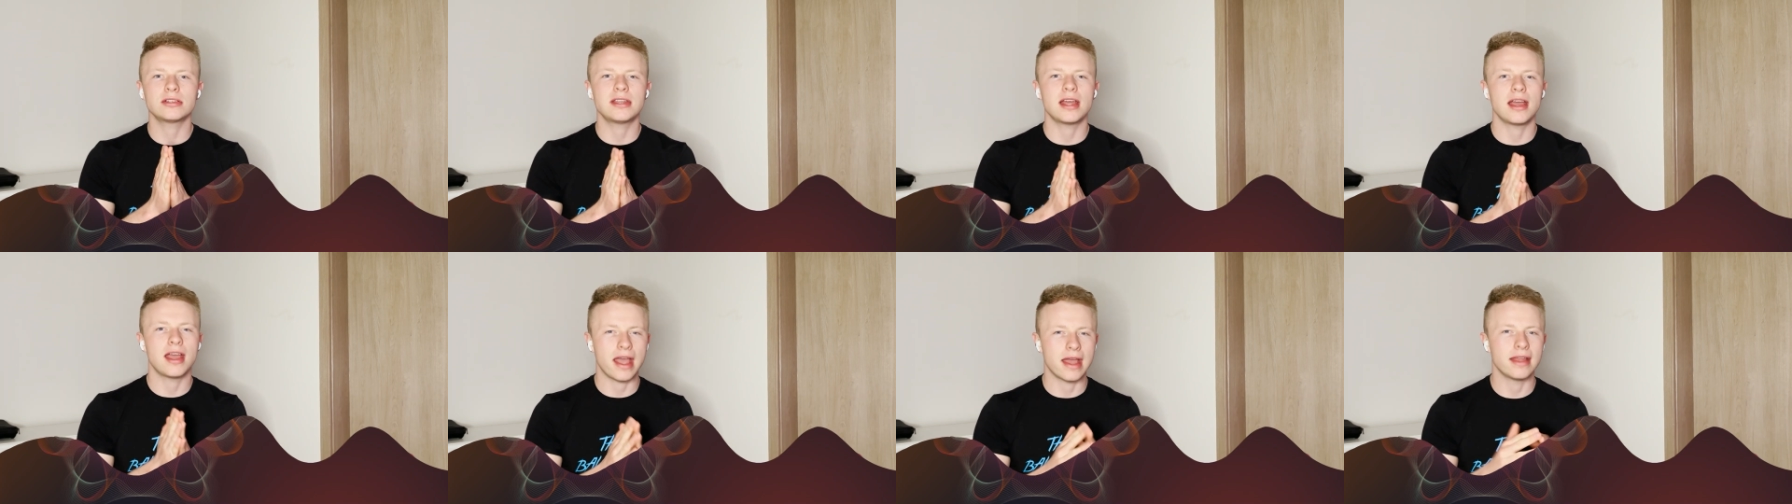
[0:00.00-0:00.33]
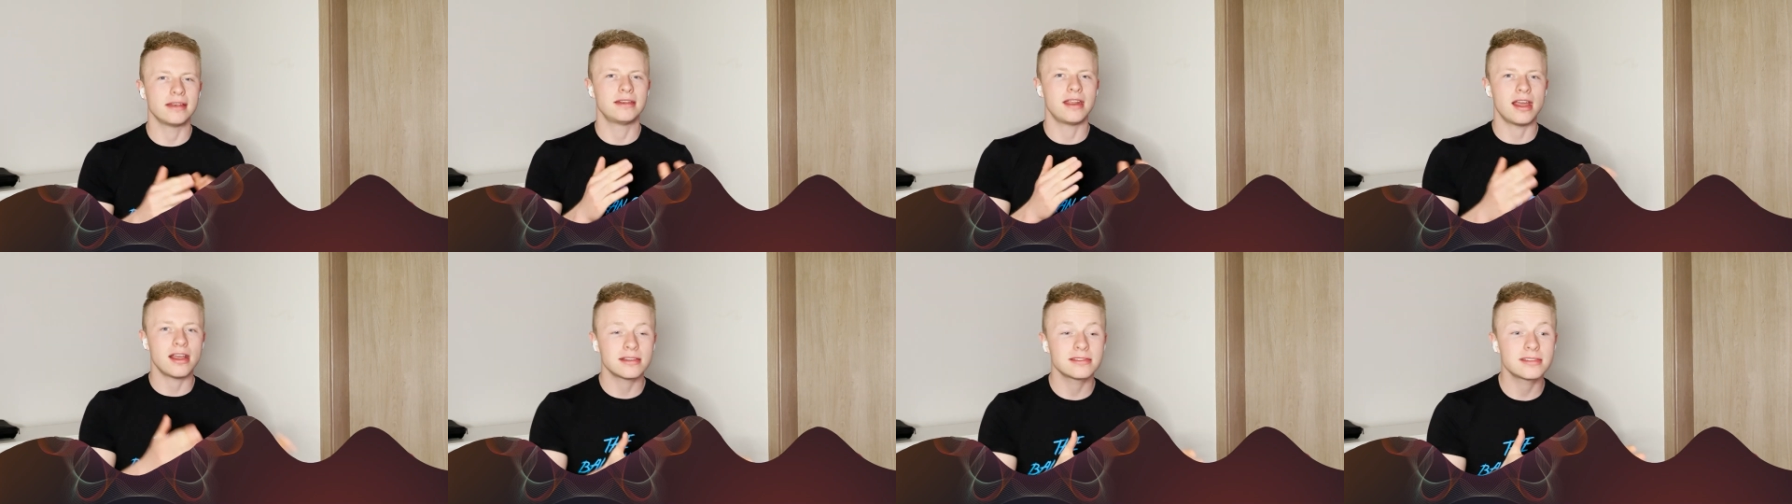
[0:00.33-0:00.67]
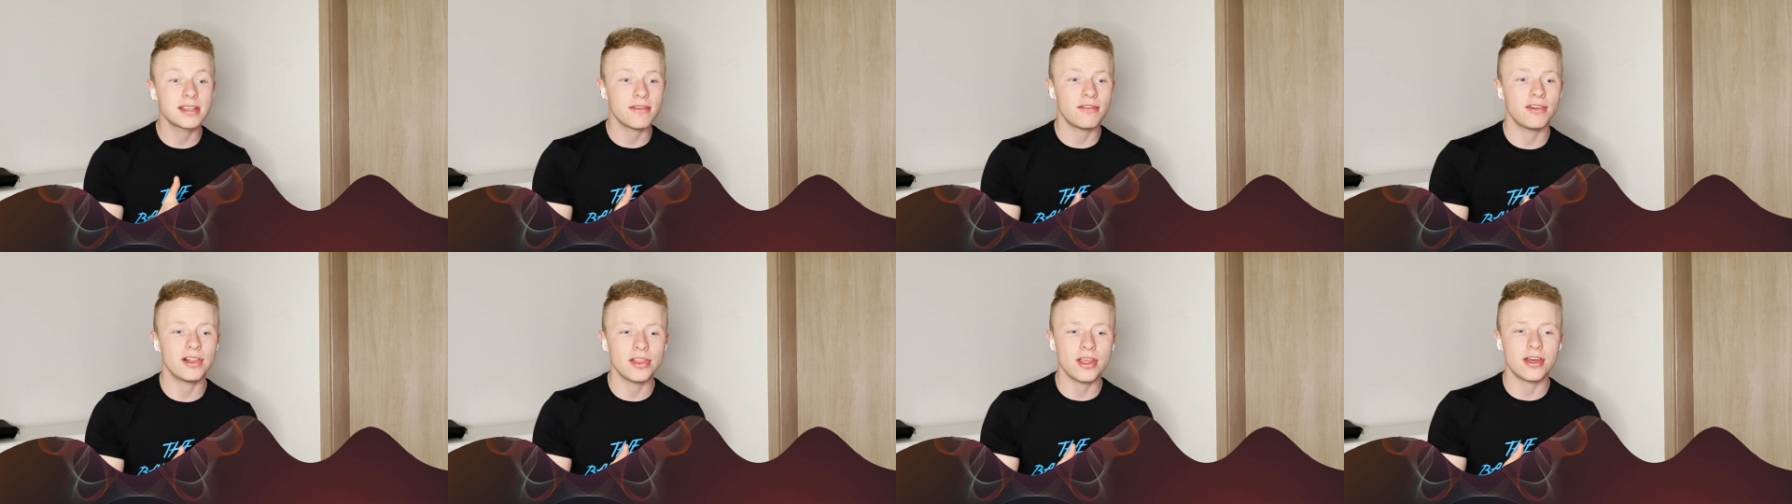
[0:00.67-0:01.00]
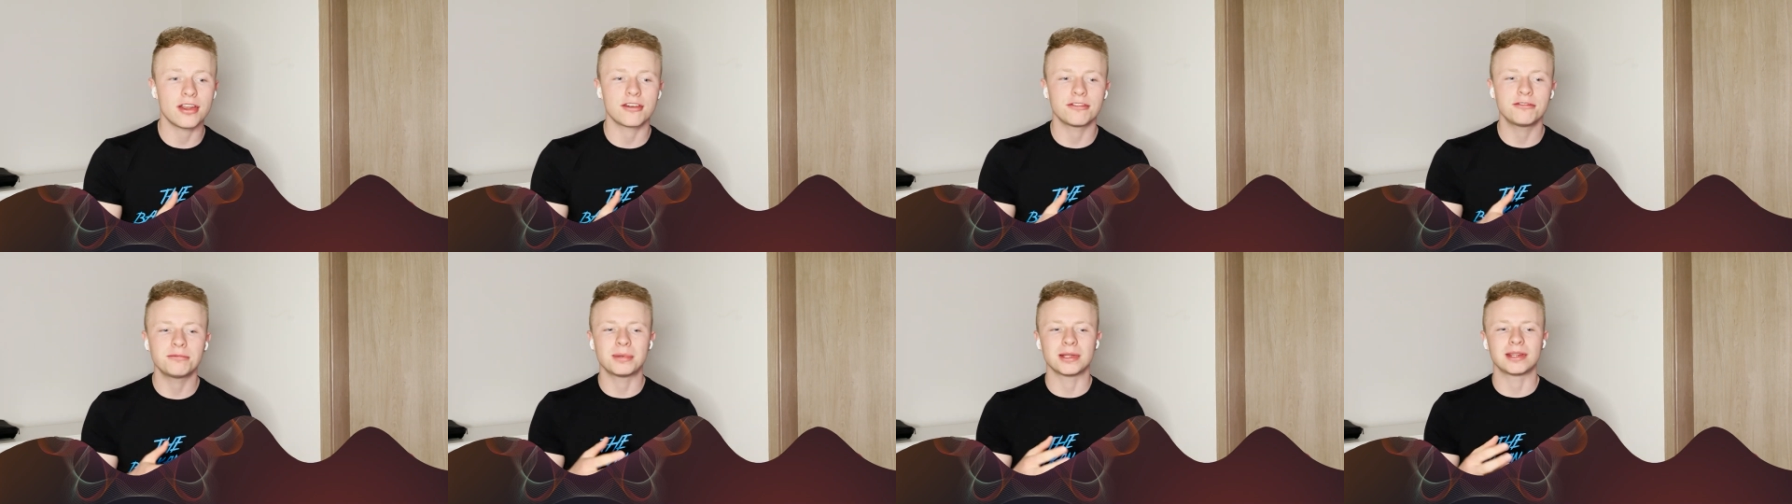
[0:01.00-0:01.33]
that does have a lot
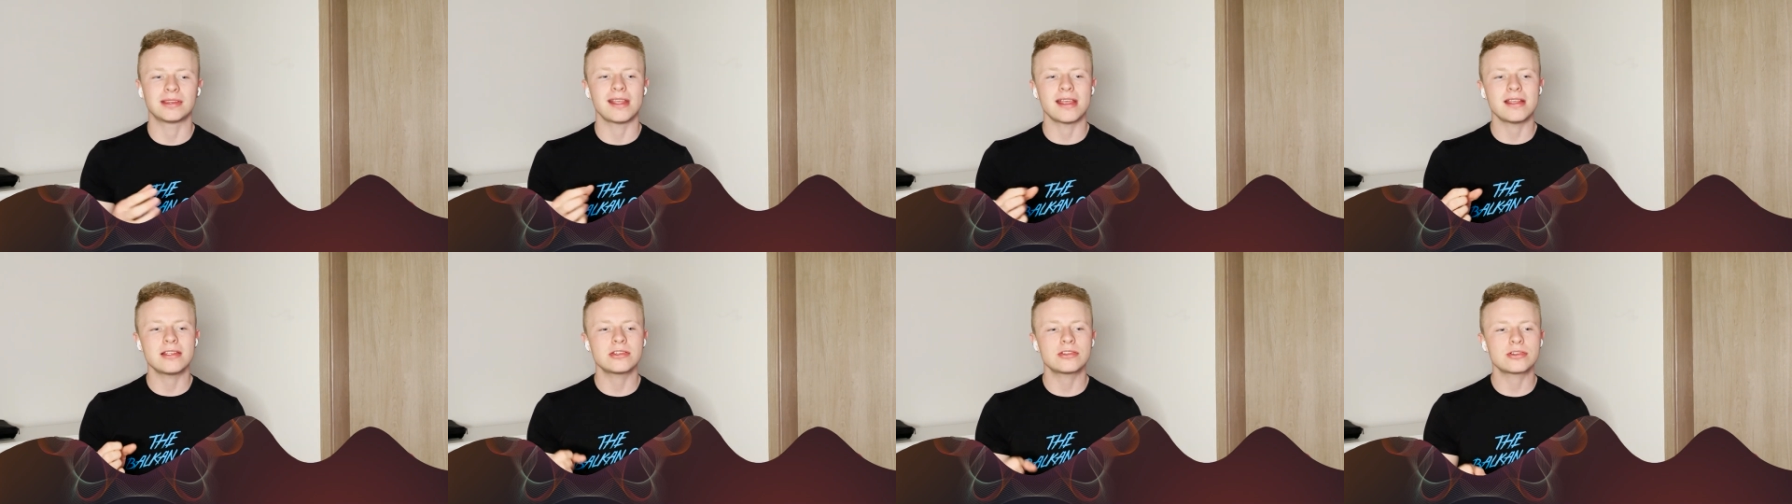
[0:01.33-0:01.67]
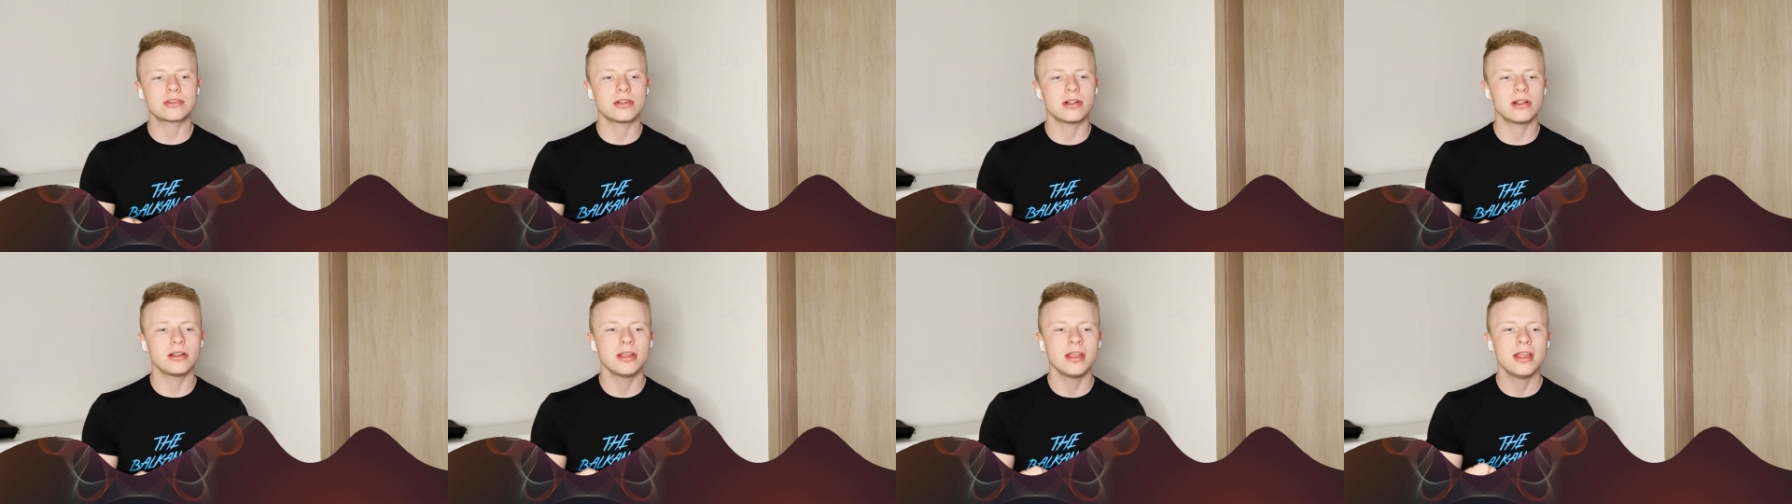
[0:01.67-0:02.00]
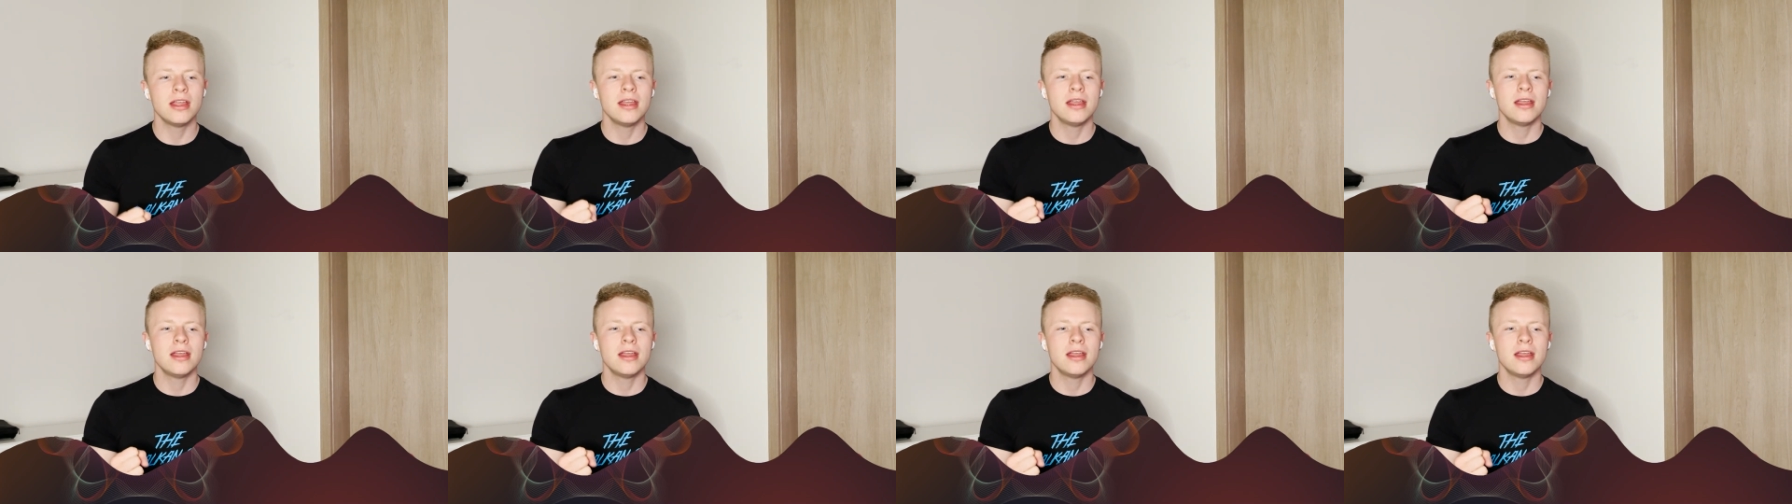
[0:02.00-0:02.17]
of potential,